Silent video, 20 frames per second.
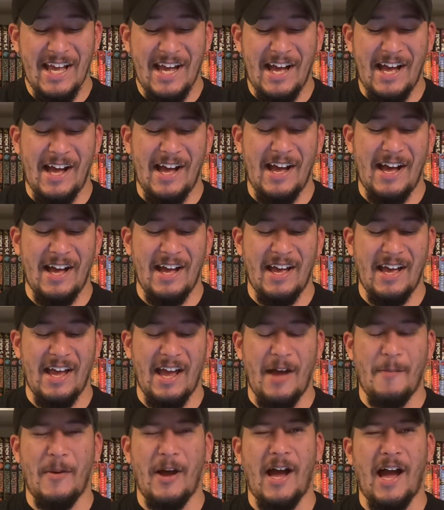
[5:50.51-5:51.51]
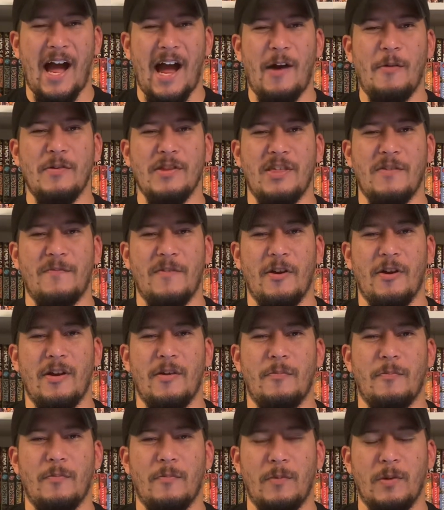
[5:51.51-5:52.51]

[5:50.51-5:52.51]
about how it's a very